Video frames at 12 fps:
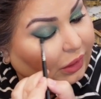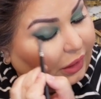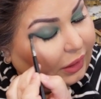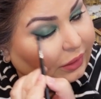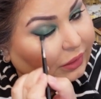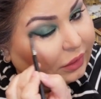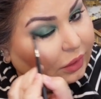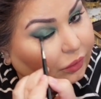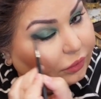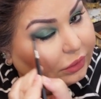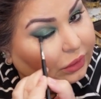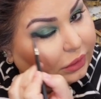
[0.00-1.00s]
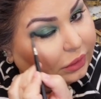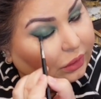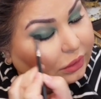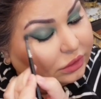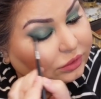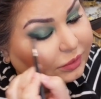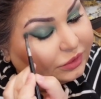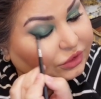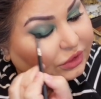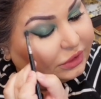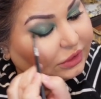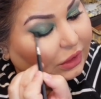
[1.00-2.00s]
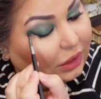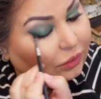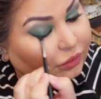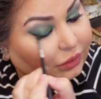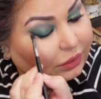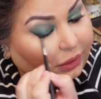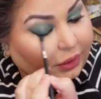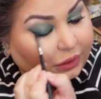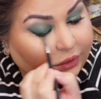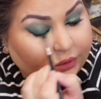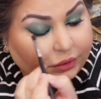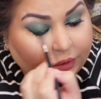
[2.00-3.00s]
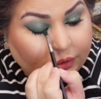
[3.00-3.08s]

at around especially the outer edge.